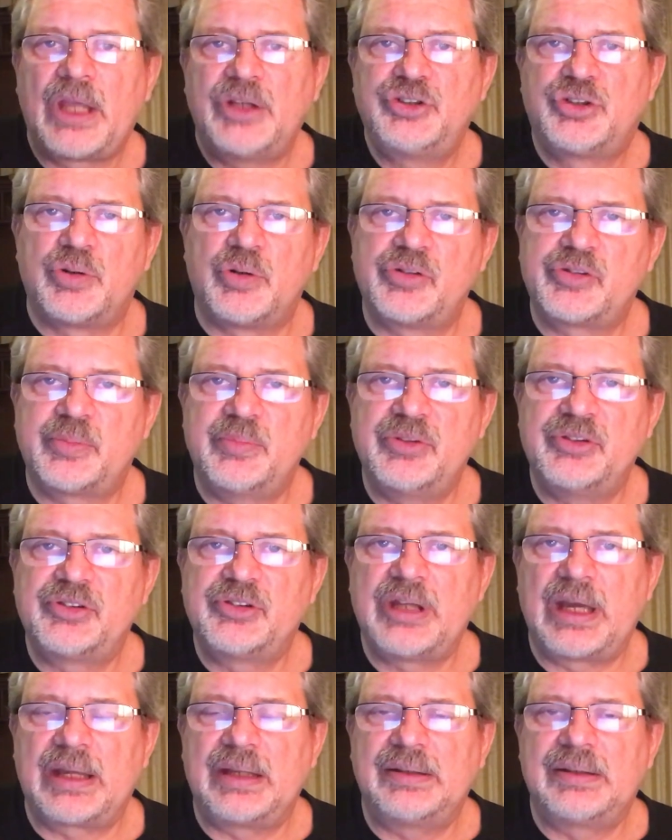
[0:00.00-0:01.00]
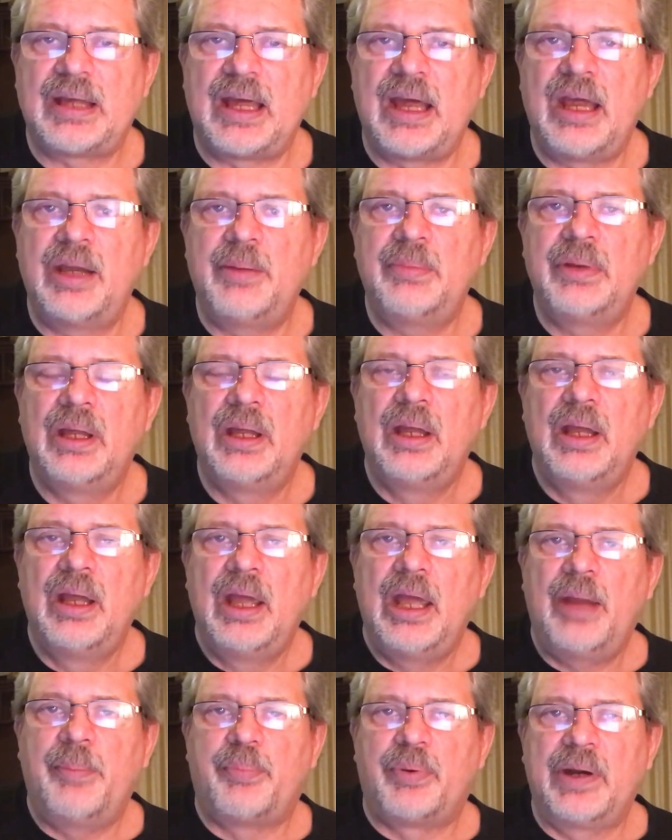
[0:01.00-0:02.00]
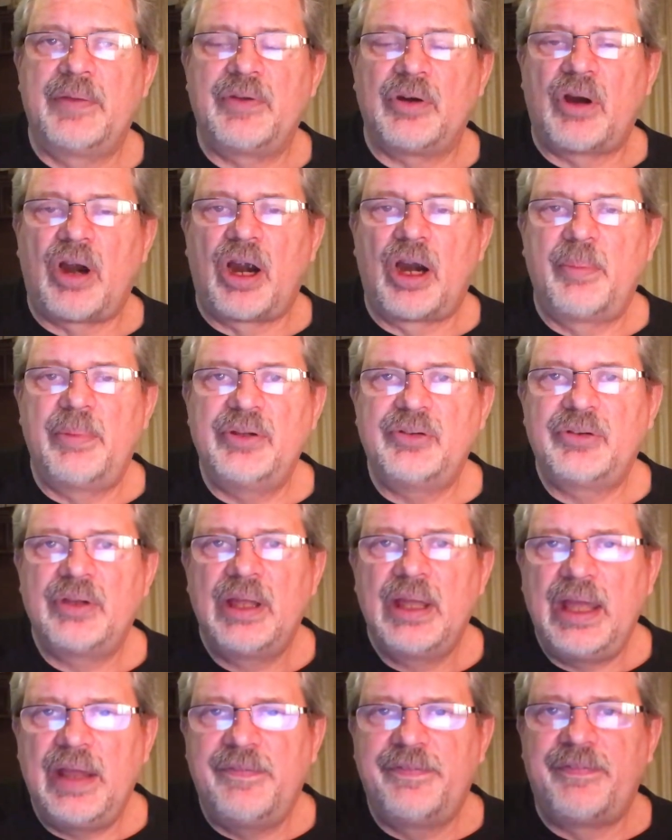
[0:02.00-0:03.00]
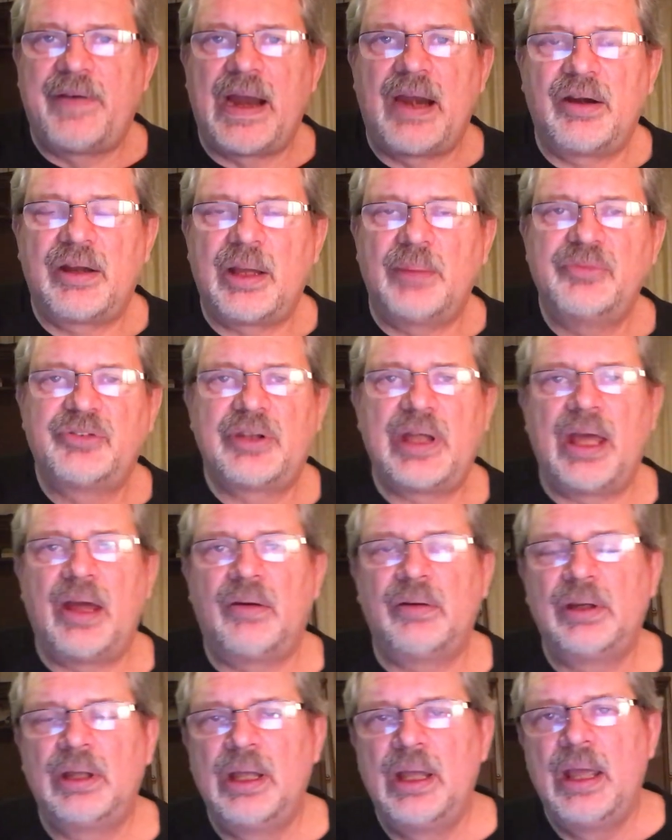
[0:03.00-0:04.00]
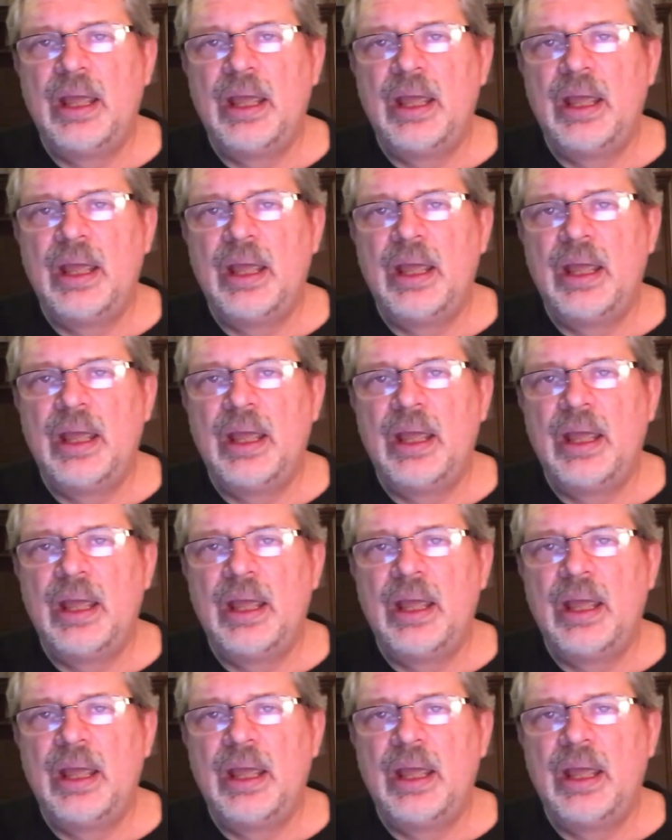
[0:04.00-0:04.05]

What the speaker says: Jerusalem the second time and bring their armies, and fire comes down.